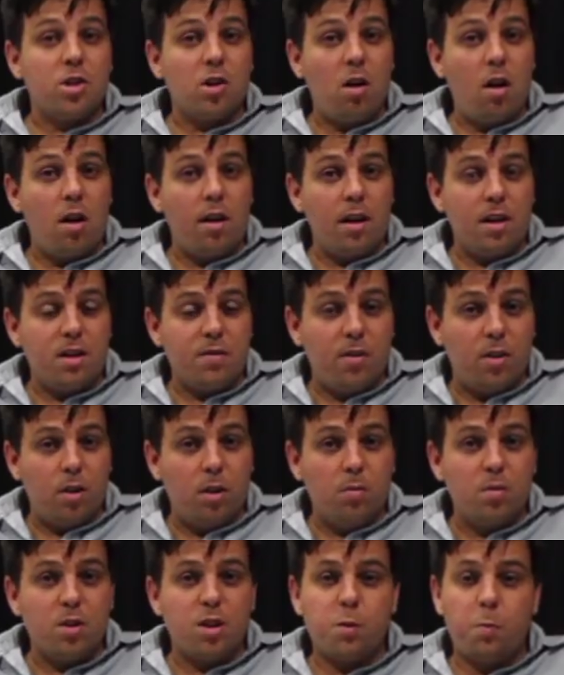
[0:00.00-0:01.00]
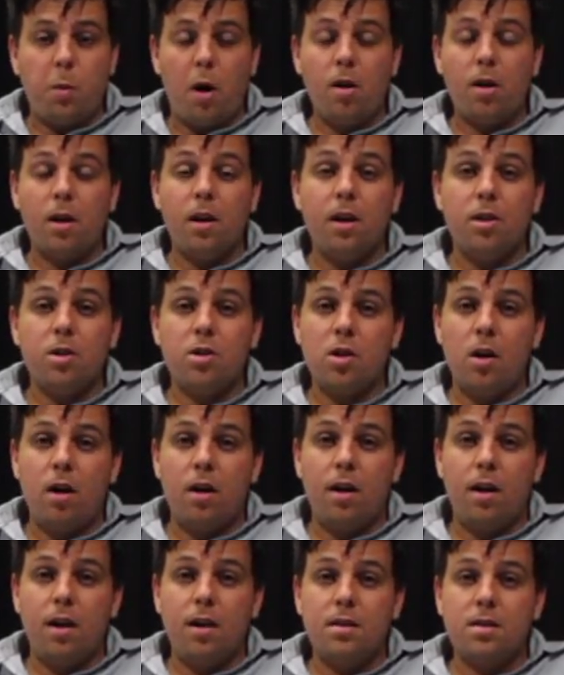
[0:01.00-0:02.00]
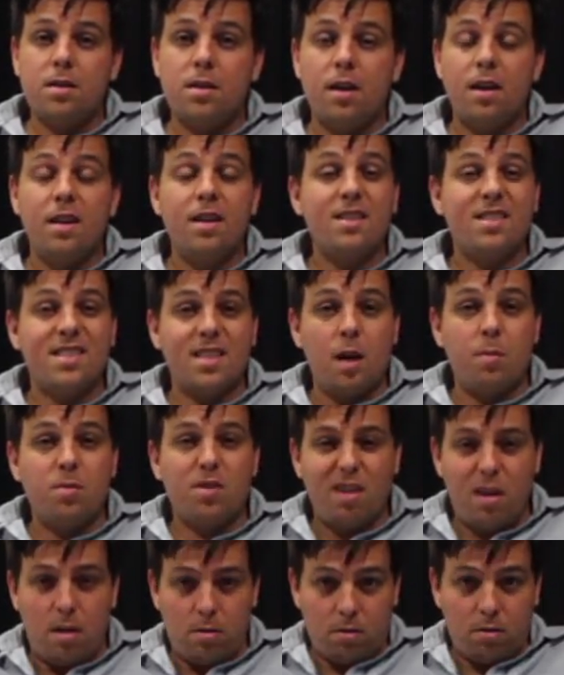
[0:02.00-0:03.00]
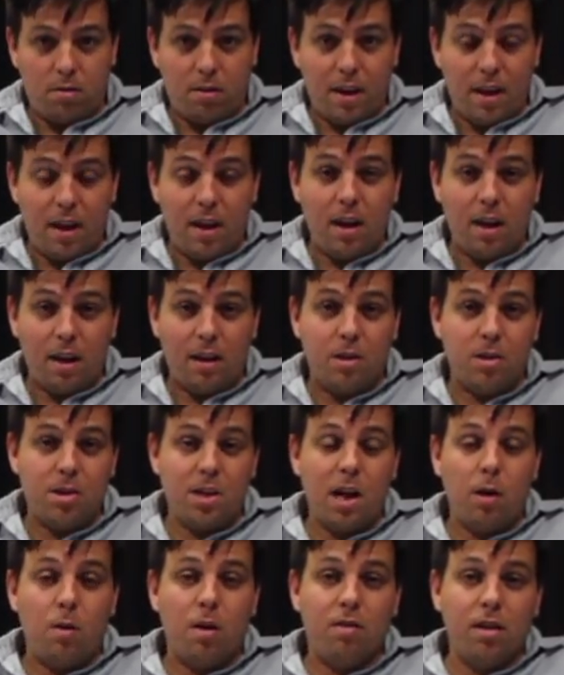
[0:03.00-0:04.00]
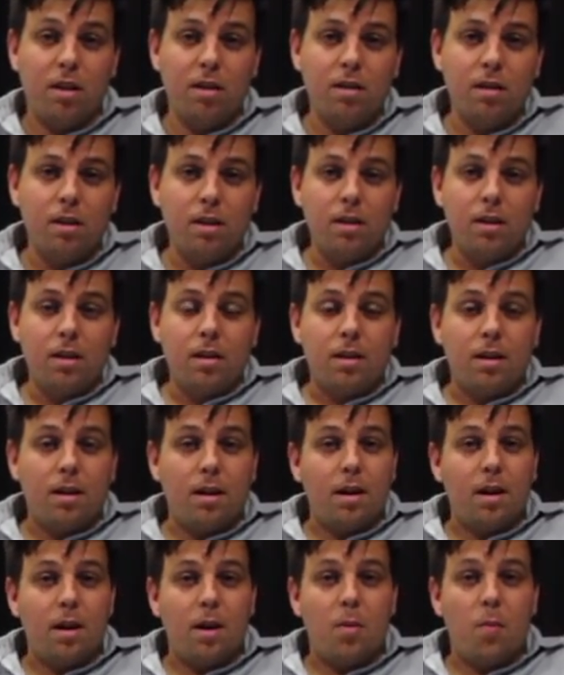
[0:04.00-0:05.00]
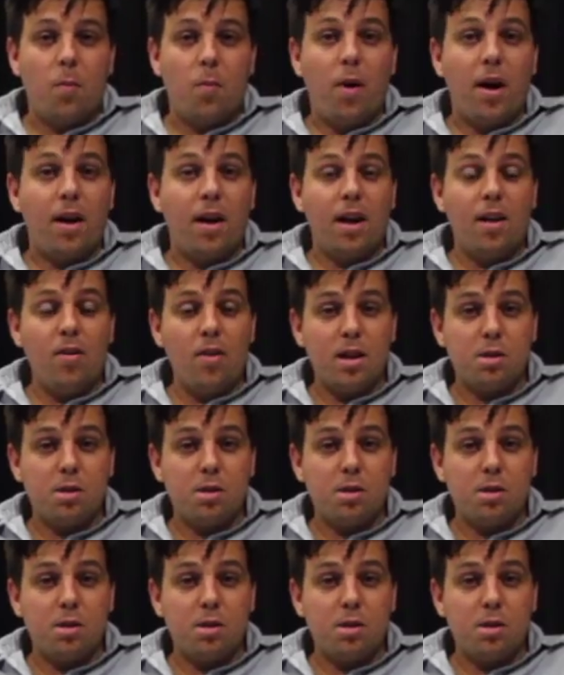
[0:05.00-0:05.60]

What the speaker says: Chinese film, spoken in Chinese. It is subtitled in English, however. But in